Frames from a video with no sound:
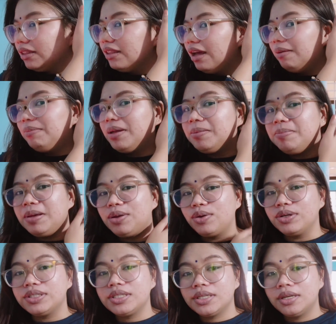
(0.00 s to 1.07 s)
yung vlog namin
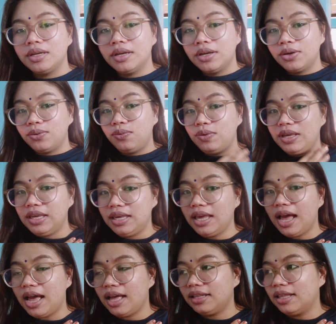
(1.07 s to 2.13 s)
because
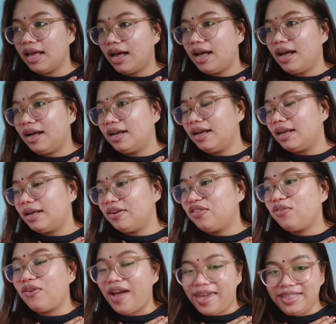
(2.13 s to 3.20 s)
we had a
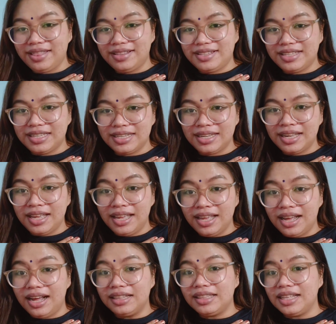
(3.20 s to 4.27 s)
fight
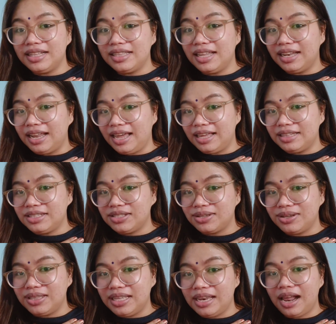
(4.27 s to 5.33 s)
until the night.
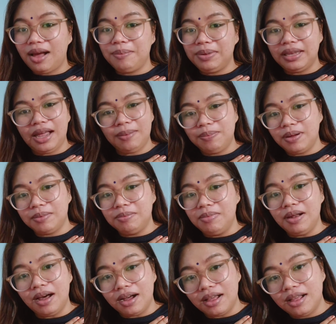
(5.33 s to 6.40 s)
So, hindi na kami
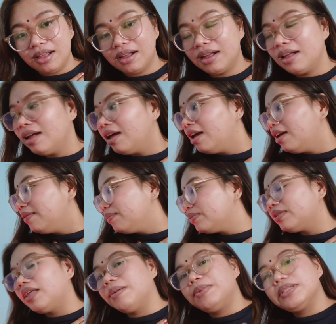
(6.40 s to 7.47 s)
nakapag-vlog.
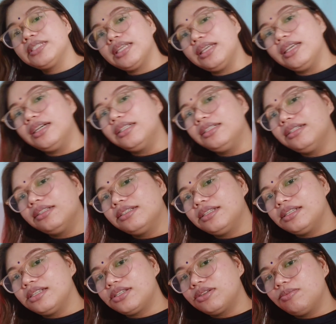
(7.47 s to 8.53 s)
Tapos, ayan,
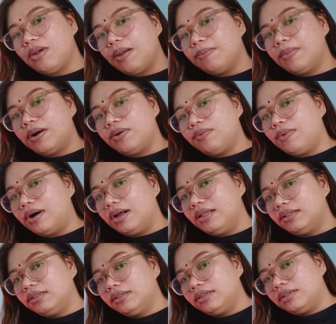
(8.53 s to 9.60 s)
since November 1.
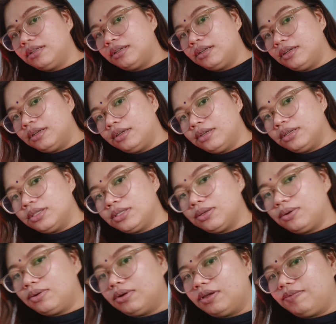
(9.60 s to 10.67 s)

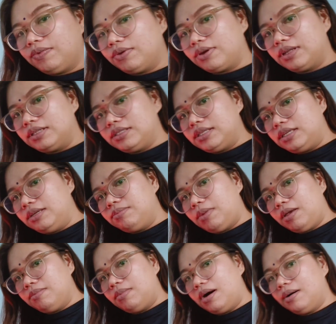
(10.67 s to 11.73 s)
So, if you can see
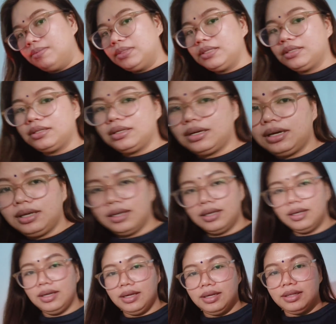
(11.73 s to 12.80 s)
my mom's... Ay,
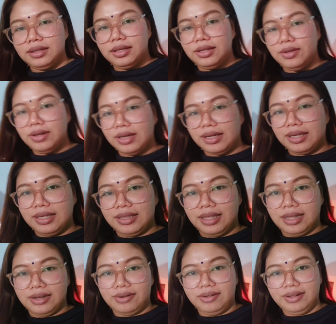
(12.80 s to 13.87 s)
hindi nyo
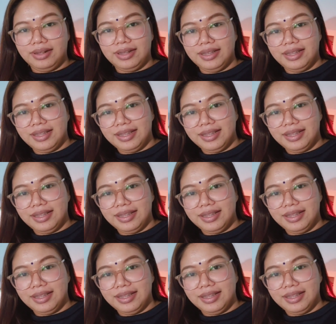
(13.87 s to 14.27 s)
nakikita, no?